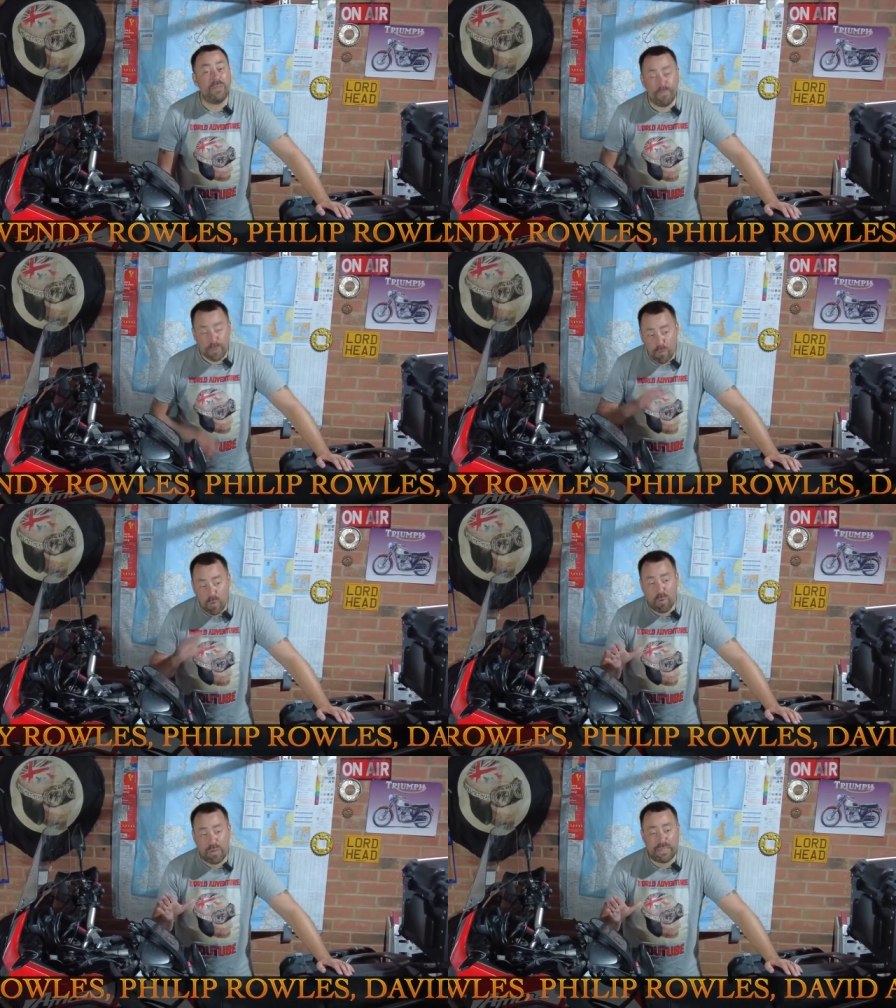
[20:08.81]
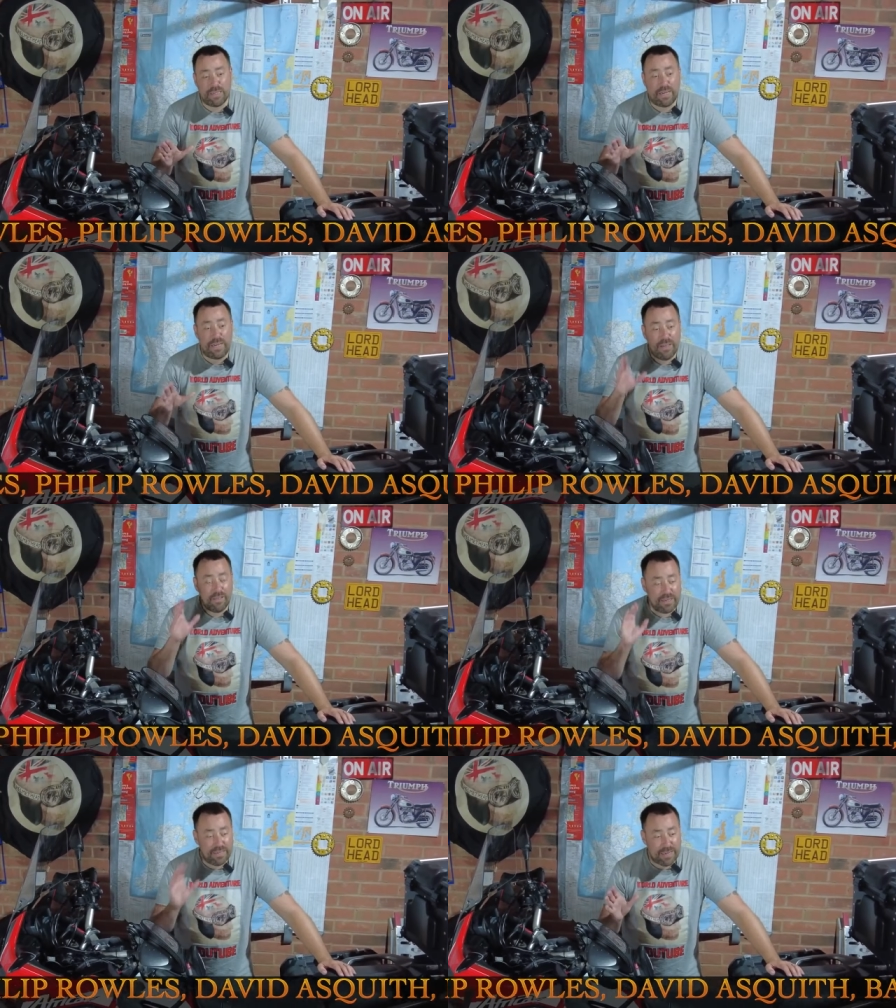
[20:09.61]
The build quality,
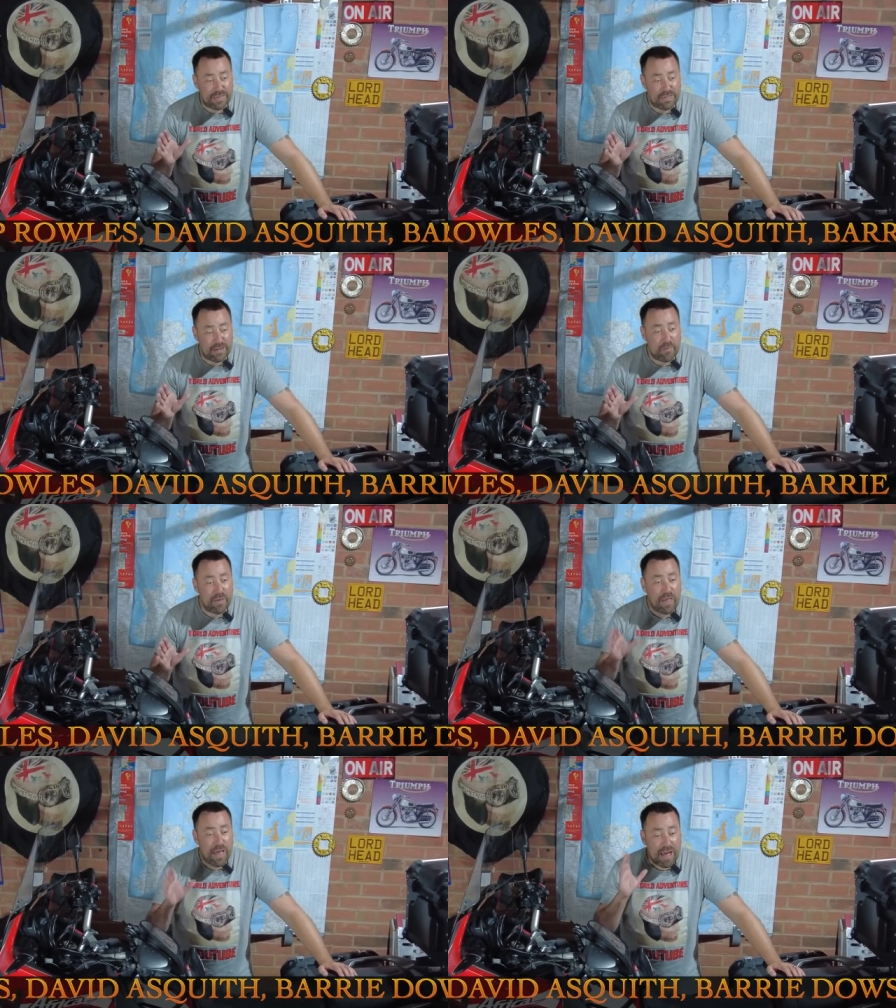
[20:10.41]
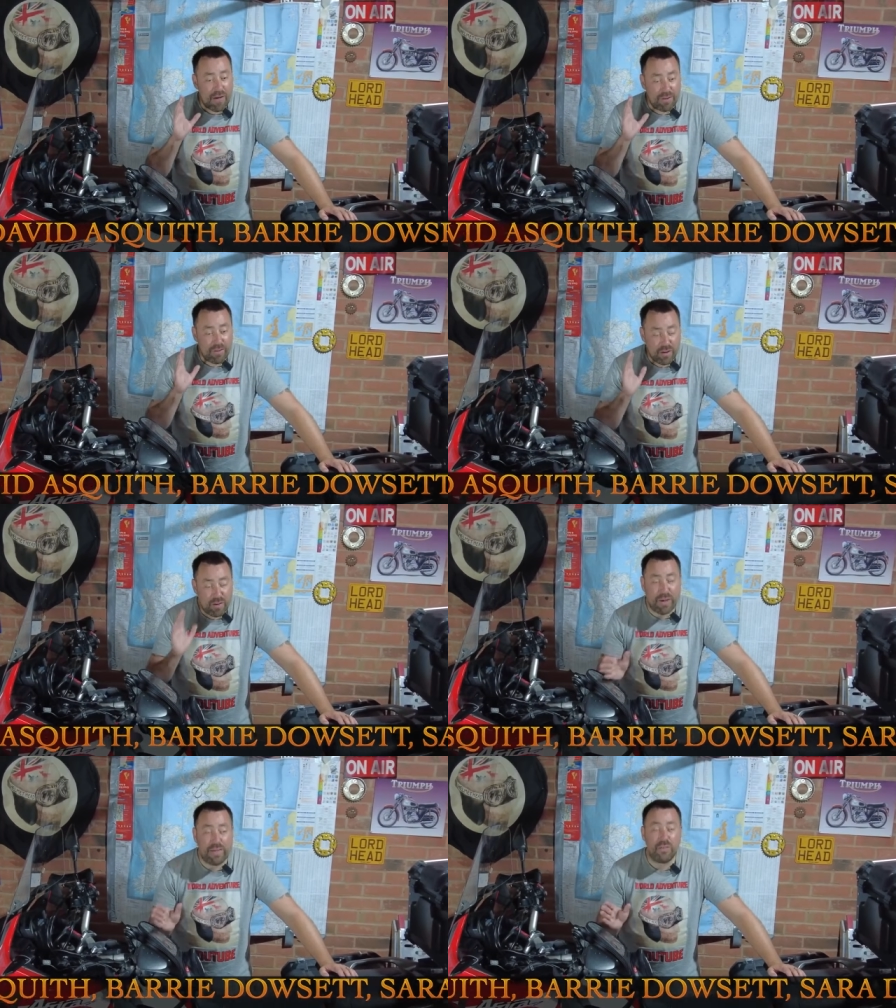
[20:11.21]
the setup, having the
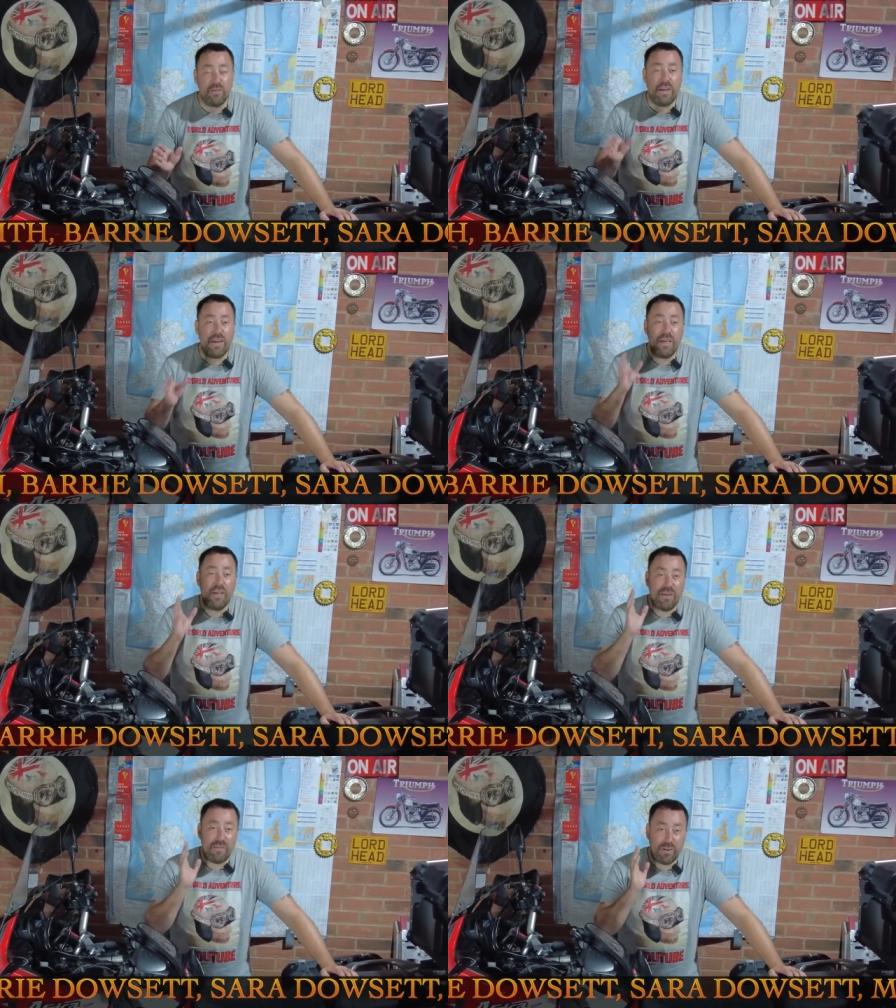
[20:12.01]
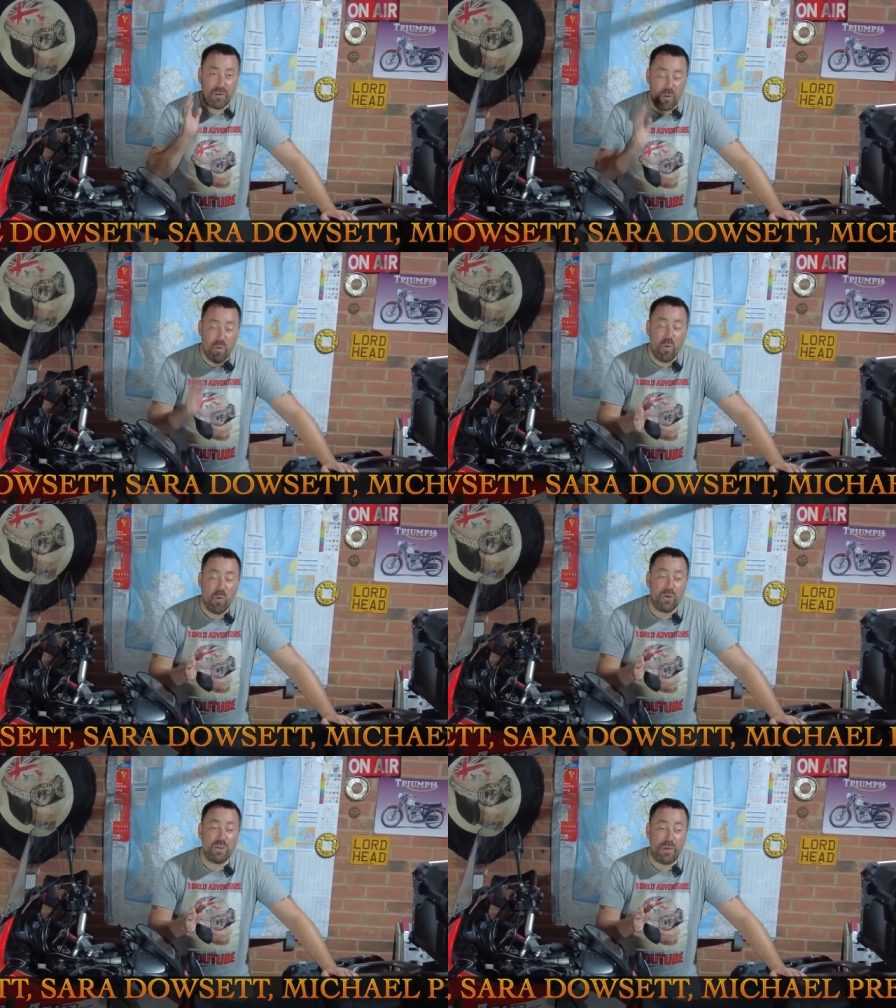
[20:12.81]
lights on it, having the
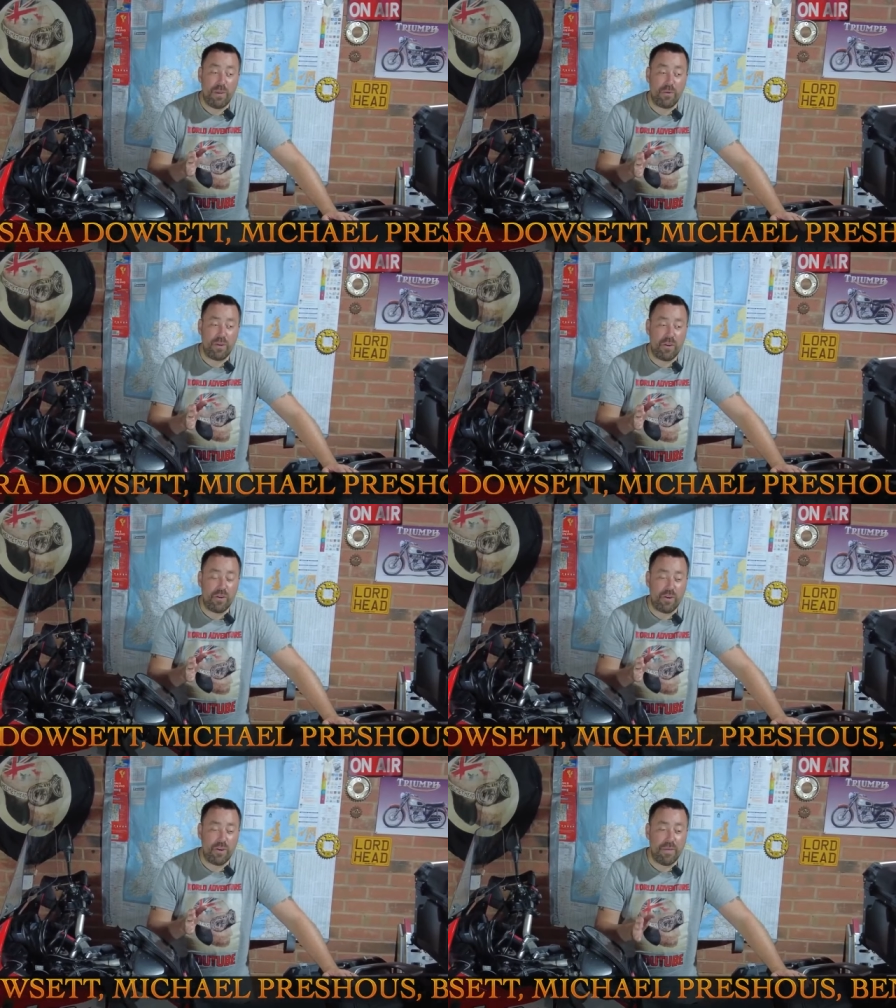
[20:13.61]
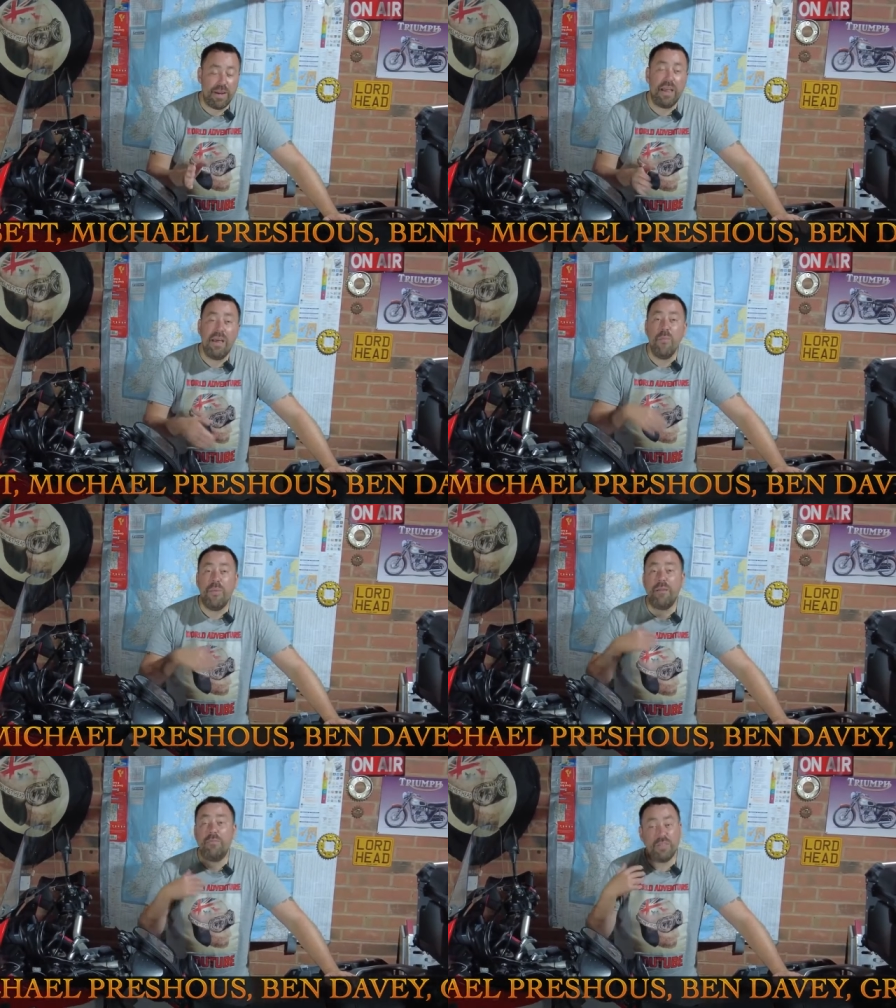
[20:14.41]
horn so people know that you're coming,
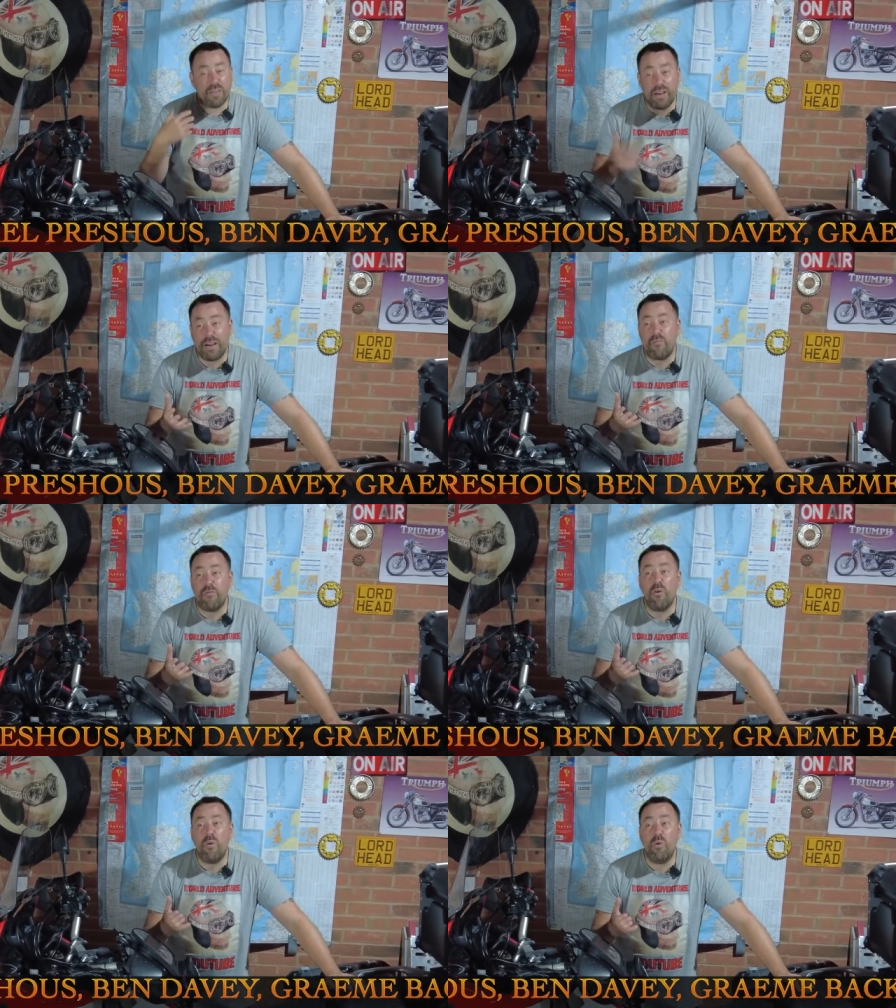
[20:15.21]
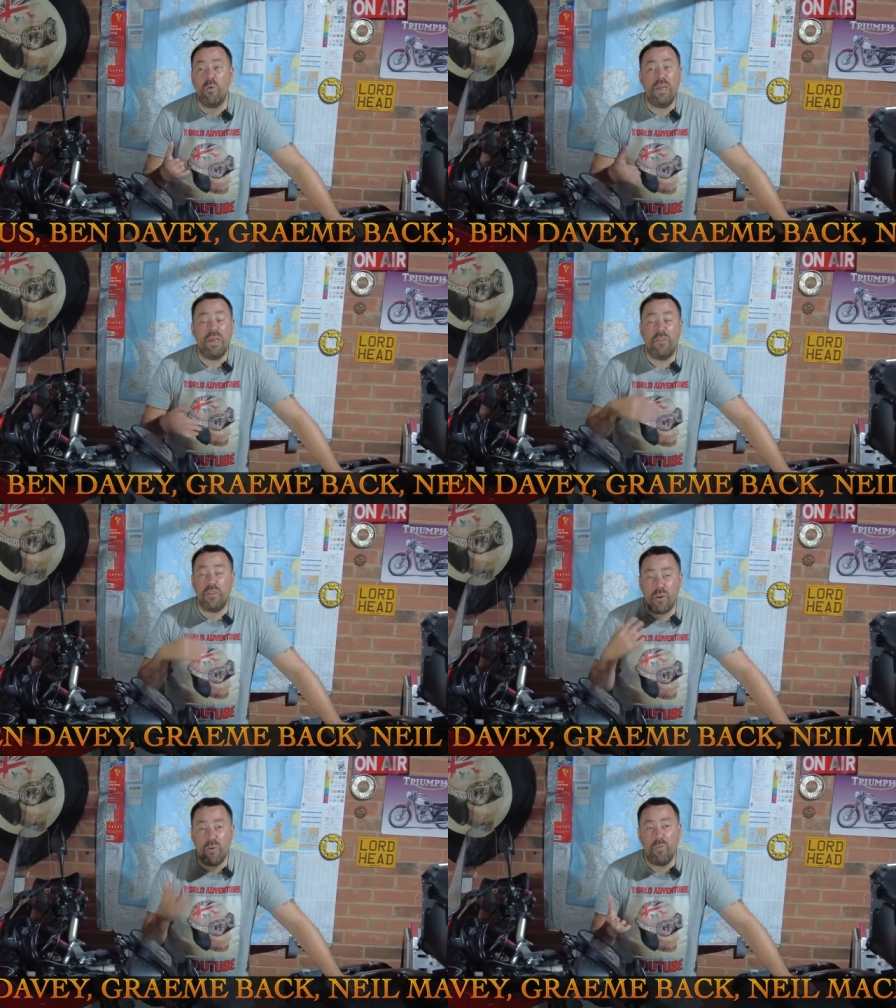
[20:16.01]
being able to turn that throttle if you
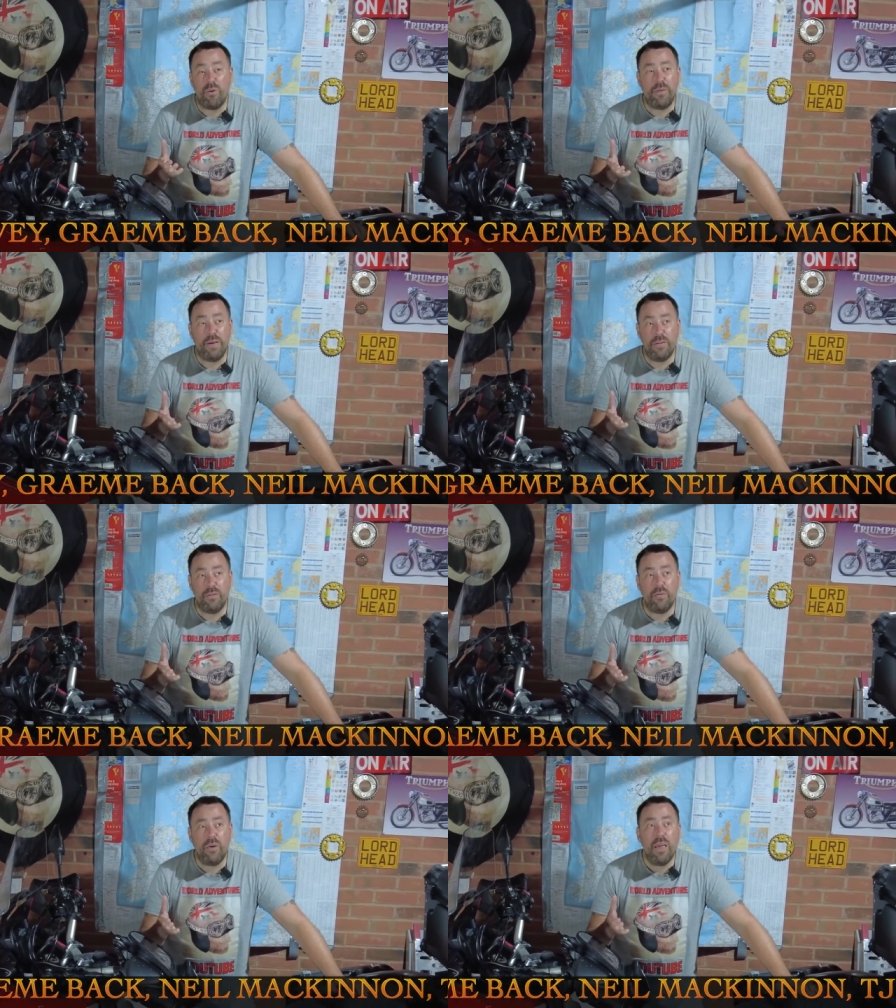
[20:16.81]
don't want to pedal.